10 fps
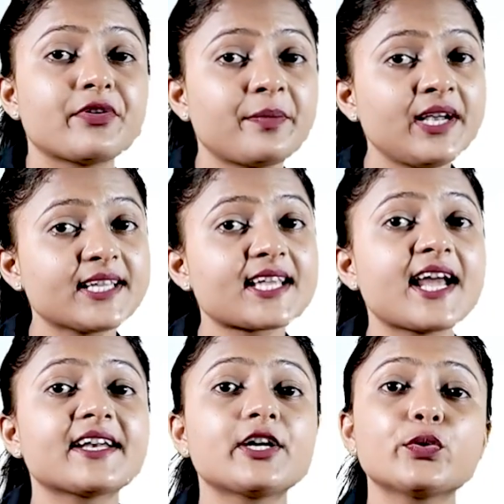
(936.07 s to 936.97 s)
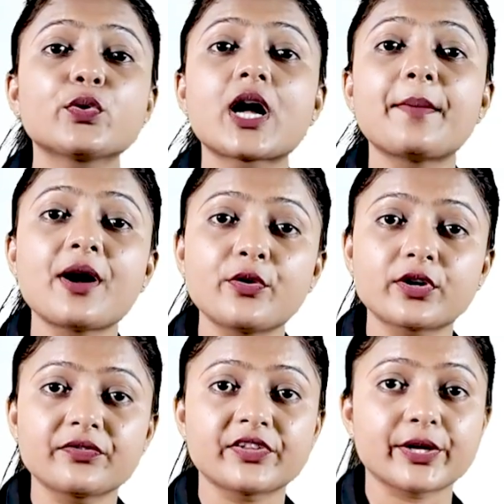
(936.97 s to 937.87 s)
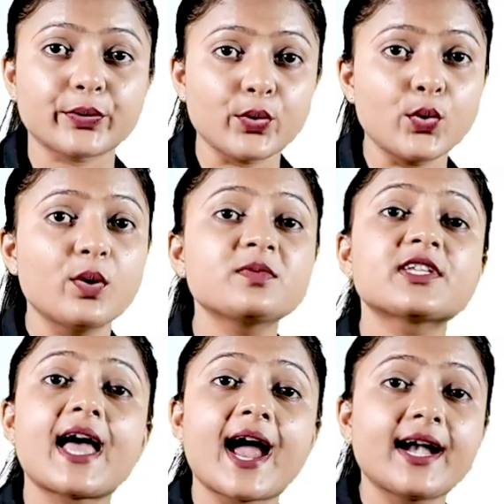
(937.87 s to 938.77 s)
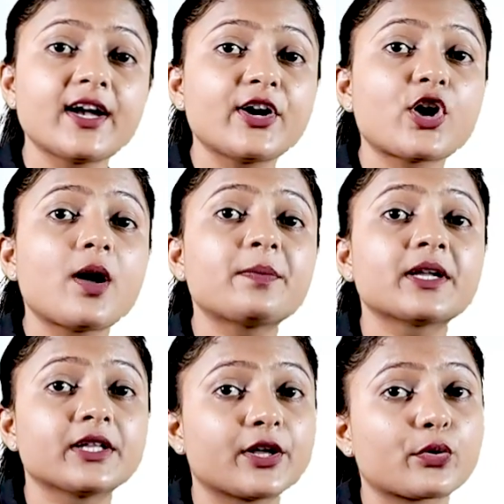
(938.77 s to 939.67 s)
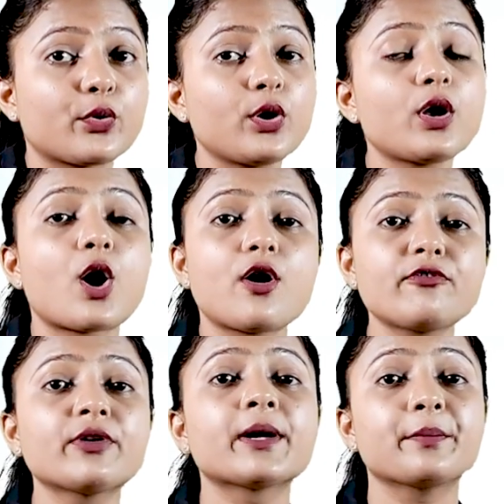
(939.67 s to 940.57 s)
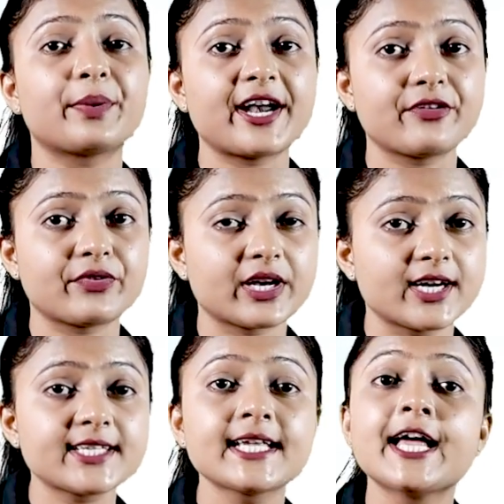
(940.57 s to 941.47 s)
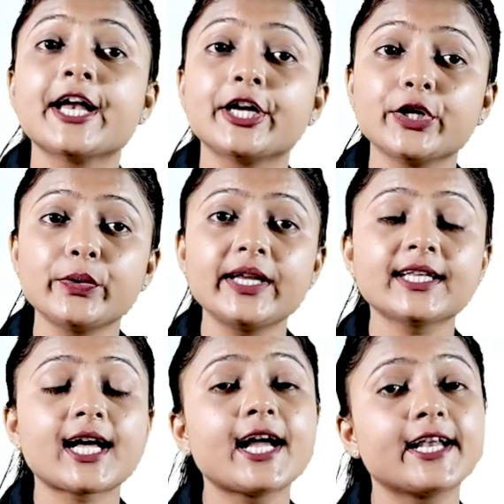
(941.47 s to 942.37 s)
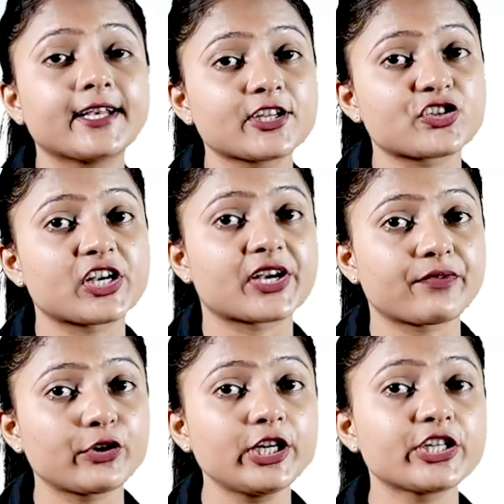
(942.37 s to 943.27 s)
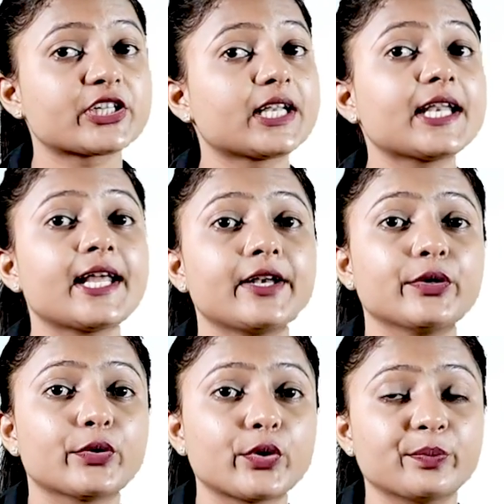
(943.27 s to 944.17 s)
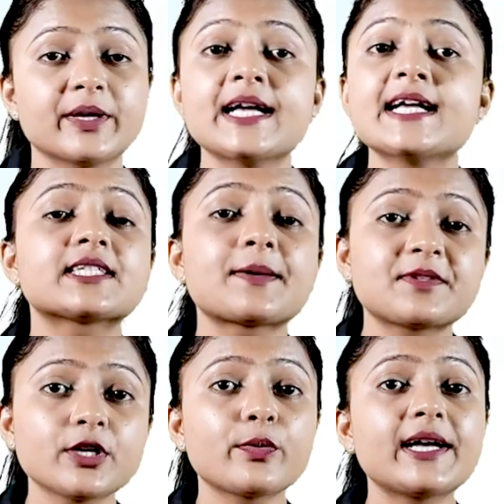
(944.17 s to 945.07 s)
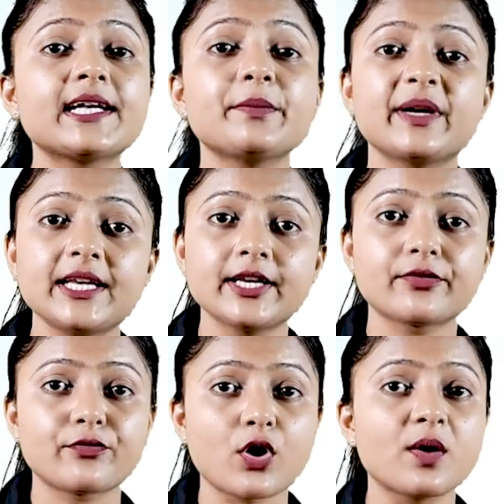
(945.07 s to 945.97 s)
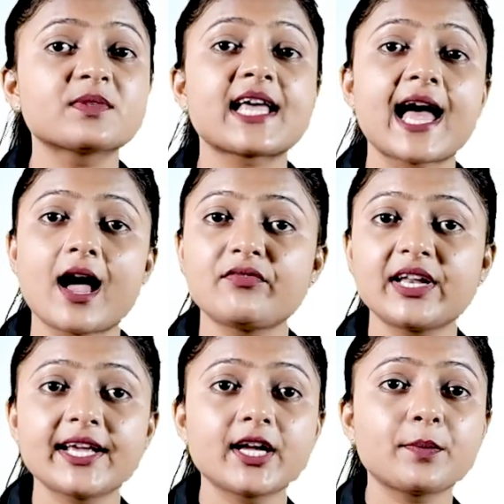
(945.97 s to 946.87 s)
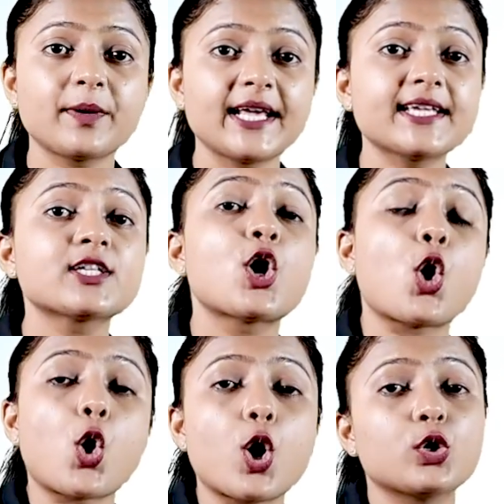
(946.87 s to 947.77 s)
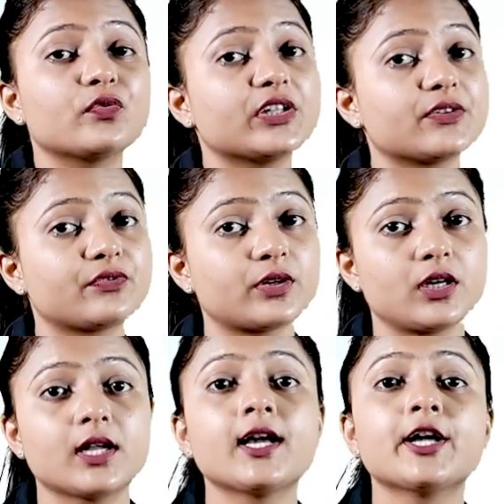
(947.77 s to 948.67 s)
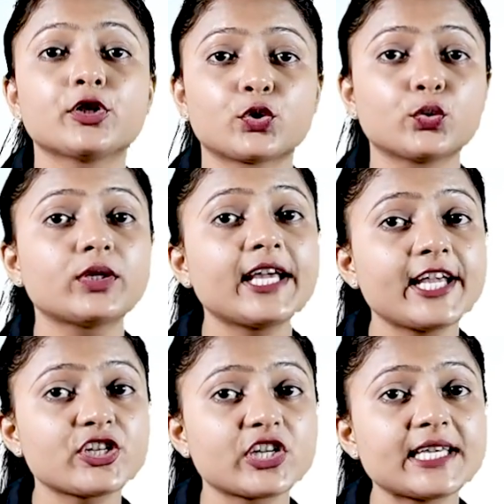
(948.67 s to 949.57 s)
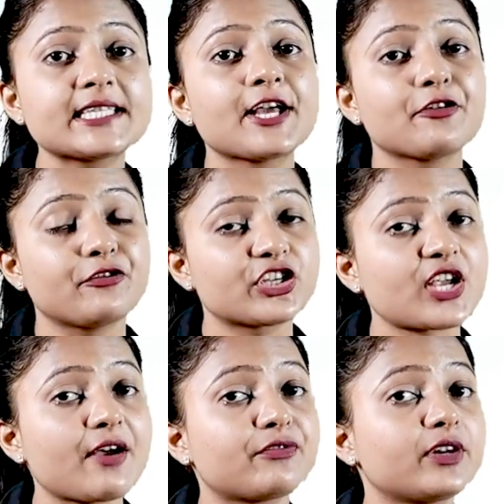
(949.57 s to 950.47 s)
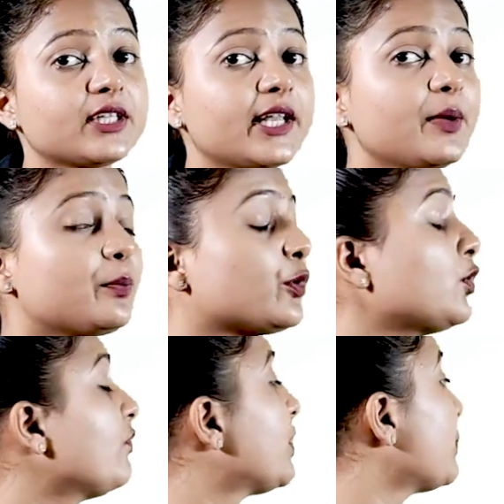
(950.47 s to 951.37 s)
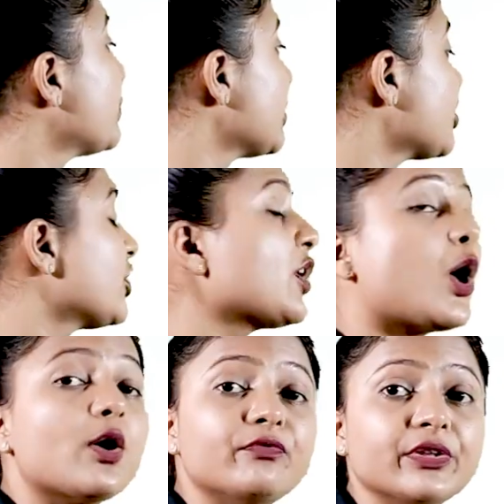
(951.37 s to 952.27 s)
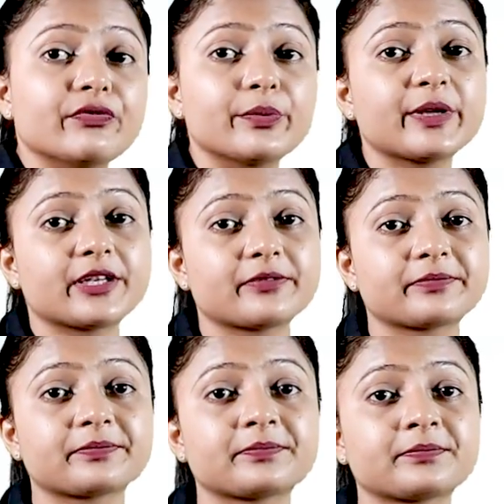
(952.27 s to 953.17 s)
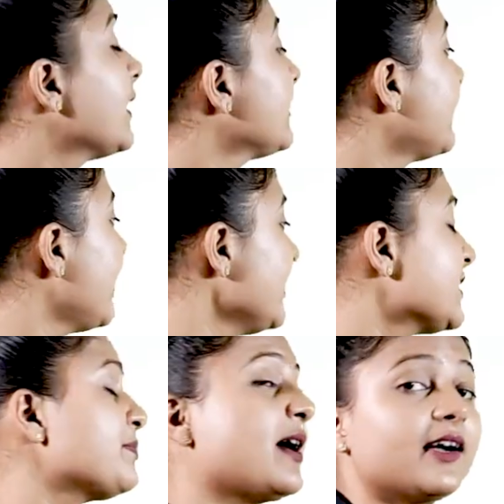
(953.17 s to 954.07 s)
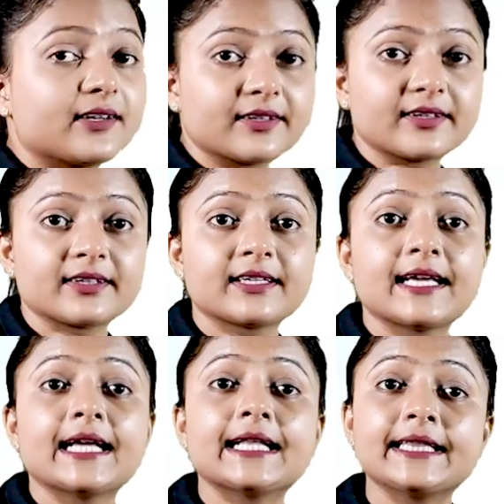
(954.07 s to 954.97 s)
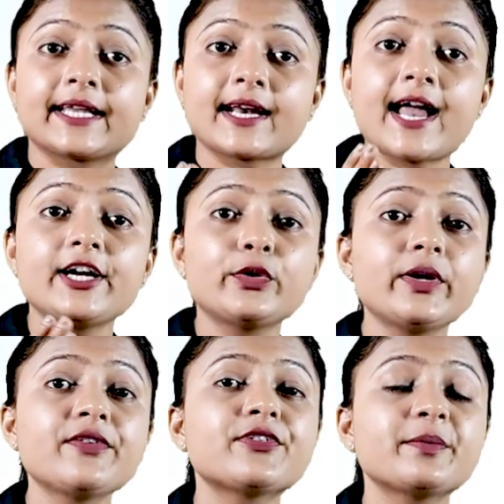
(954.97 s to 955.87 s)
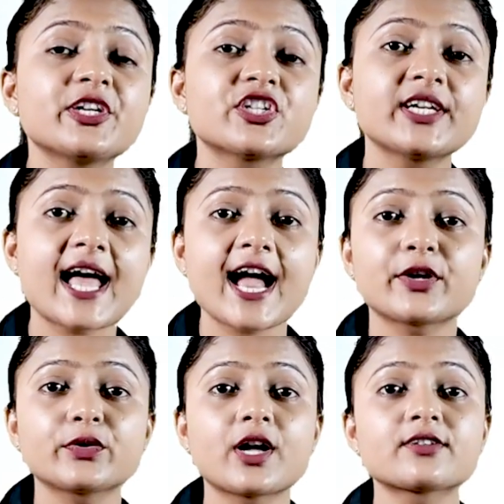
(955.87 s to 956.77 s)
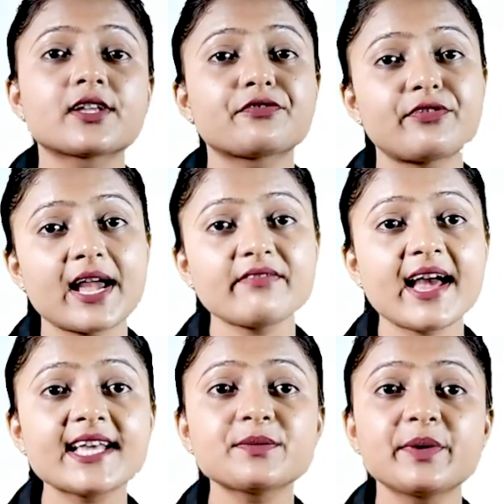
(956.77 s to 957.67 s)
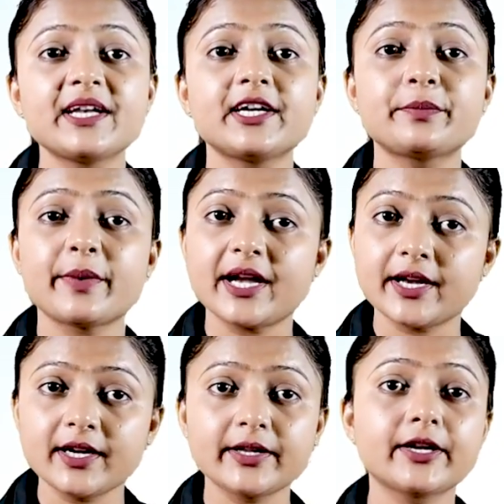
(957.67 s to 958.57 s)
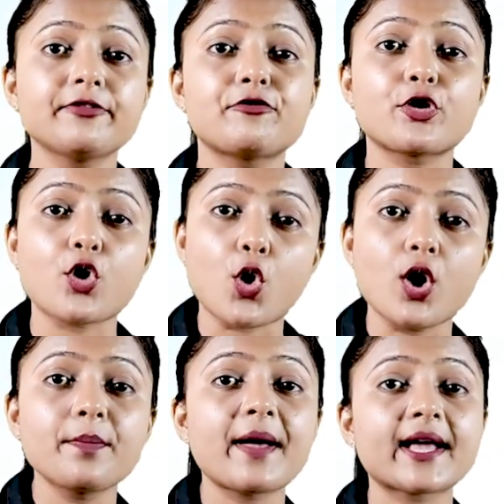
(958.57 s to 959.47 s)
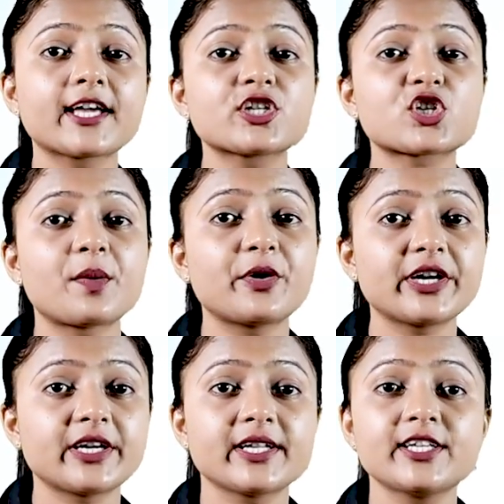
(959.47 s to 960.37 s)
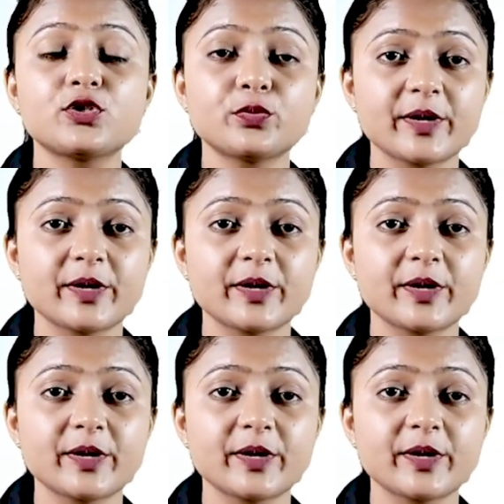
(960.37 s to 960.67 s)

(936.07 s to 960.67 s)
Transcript: women decided to come out of their homes and adopt the role of breadwinners during the Industrial Revolution in Europe. Subsequently, many reforms have taken place all over the world through the ages, which have further improved the position of the women. Think smarter. The Right to Information Act 2005 has made it mandatory for all packaged commodities to